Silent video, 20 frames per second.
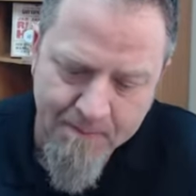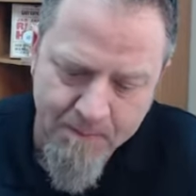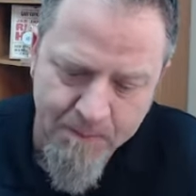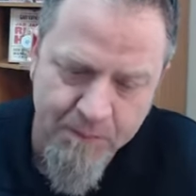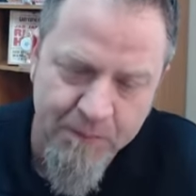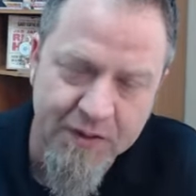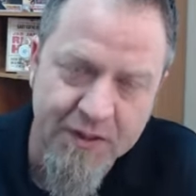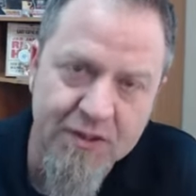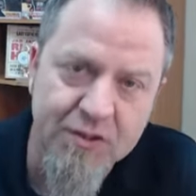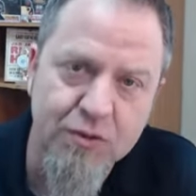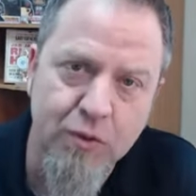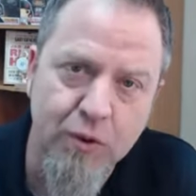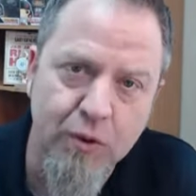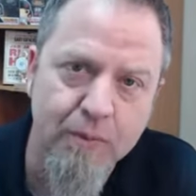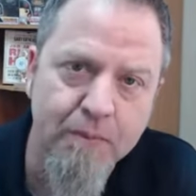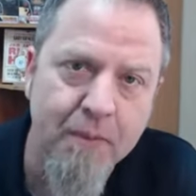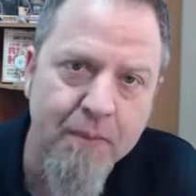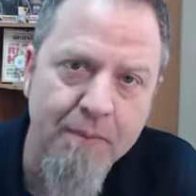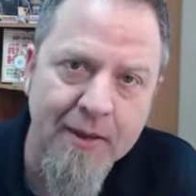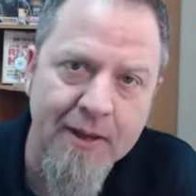this
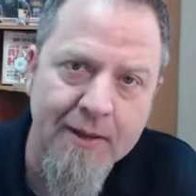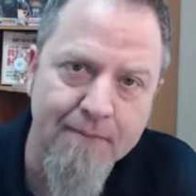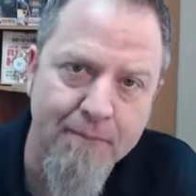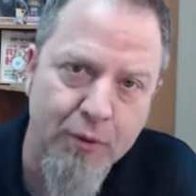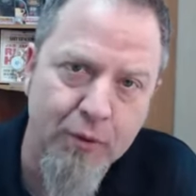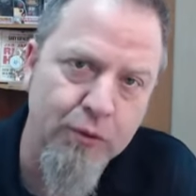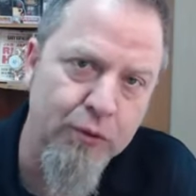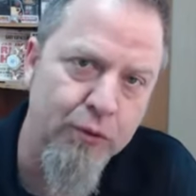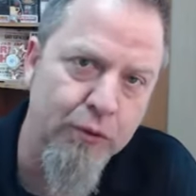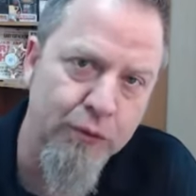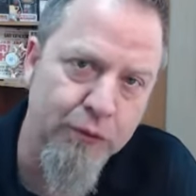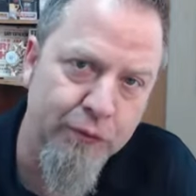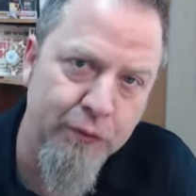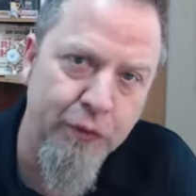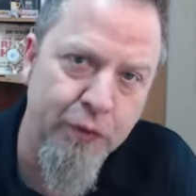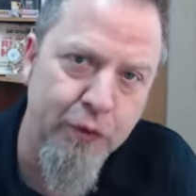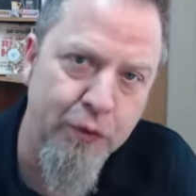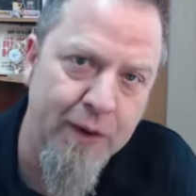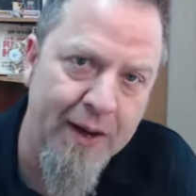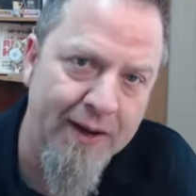group of people who
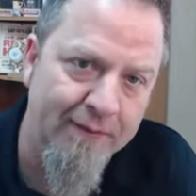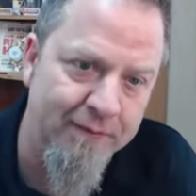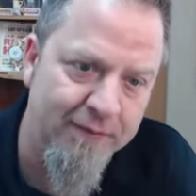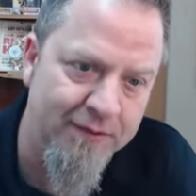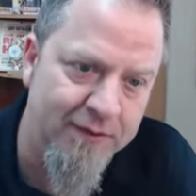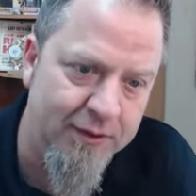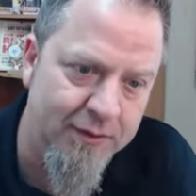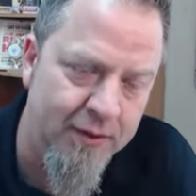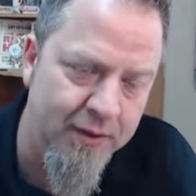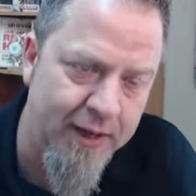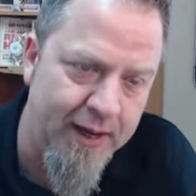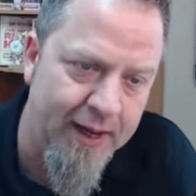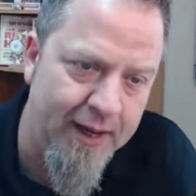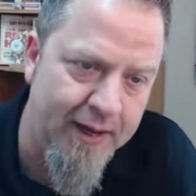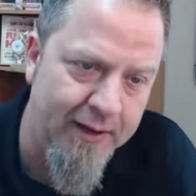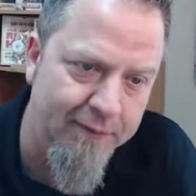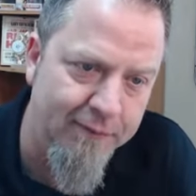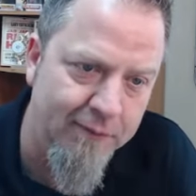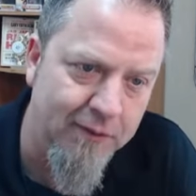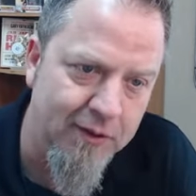who have
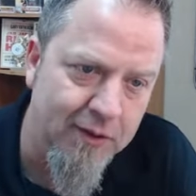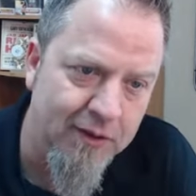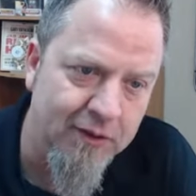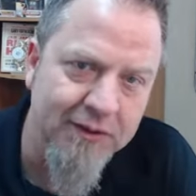have